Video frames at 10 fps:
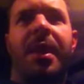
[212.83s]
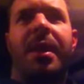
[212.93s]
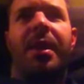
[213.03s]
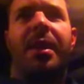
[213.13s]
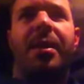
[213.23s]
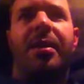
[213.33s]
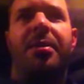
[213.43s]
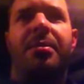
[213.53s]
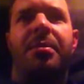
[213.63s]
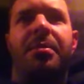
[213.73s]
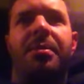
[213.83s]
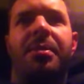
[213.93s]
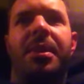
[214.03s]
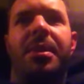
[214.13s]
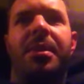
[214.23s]
I
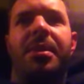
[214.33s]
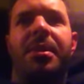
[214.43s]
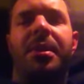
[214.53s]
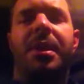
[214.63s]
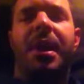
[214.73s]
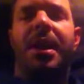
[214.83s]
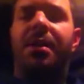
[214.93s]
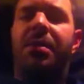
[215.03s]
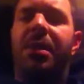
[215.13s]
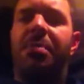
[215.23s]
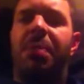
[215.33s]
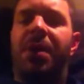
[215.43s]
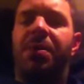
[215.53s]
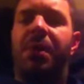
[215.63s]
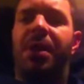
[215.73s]
don't know the
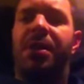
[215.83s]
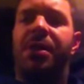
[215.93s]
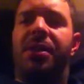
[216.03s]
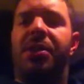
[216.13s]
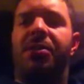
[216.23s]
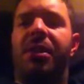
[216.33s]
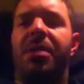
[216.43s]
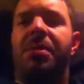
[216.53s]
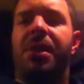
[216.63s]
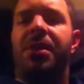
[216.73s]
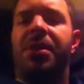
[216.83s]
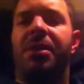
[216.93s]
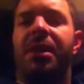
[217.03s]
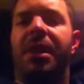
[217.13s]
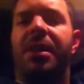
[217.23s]
best way to describe this.
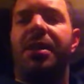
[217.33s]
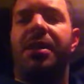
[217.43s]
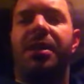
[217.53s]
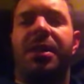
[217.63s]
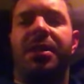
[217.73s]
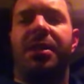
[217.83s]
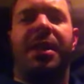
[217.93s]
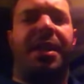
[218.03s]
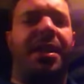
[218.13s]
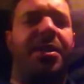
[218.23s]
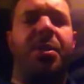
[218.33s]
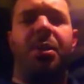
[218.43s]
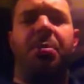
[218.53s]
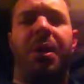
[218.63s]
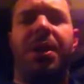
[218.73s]
Sorry guys, it's as I said, it is
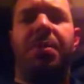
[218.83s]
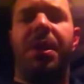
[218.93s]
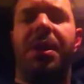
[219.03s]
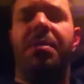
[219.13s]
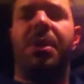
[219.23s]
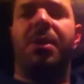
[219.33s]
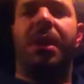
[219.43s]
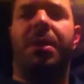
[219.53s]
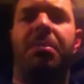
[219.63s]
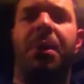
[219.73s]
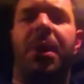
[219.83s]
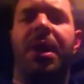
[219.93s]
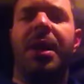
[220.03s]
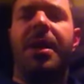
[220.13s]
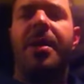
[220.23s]
1:15 in the morning,
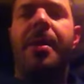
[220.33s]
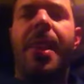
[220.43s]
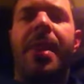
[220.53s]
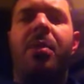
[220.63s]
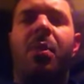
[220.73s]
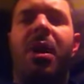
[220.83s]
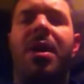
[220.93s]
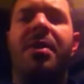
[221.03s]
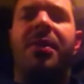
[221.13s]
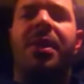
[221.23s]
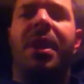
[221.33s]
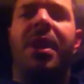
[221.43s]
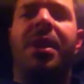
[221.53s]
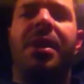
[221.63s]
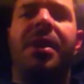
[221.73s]
but what I've
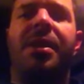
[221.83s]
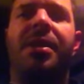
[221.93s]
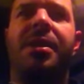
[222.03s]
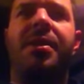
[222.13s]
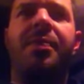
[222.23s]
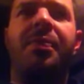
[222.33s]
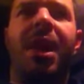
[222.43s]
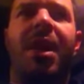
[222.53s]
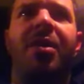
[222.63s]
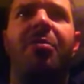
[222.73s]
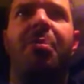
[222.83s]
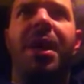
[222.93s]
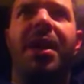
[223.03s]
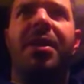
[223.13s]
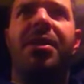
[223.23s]
done is I've
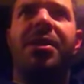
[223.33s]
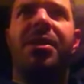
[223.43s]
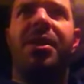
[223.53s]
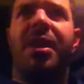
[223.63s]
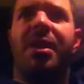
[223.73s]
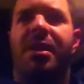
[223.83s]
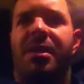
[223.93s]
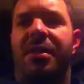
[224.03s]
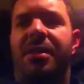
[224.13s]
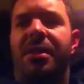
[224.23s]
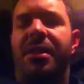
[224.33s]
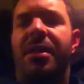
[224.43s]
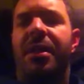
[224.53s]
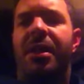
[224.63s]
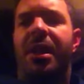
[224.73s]
been concerned
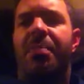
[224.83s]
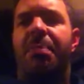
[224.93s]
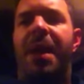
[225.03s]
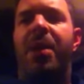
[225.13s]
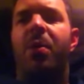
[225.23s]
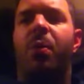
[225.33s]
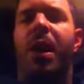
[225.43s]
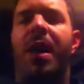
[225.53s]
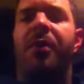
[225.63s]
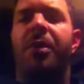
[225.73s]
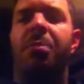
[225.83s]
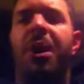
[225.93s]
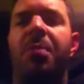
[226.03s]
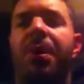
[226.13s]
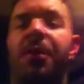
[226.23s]
about what other
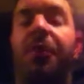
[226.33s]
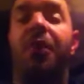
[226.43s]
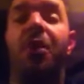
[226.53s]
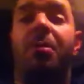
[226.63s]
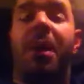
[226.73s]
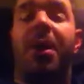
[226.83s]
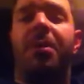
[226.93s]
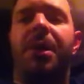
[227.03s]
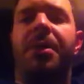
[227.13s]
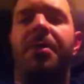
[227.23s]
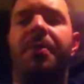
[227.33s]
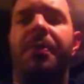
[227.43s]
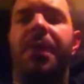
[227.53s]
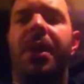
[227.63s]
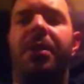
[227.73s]
people have thought about me.
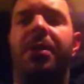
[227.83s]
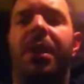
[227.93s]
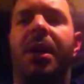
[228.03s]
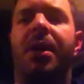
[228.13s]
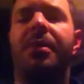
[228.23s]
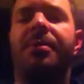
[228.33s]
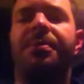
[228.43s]
Okay?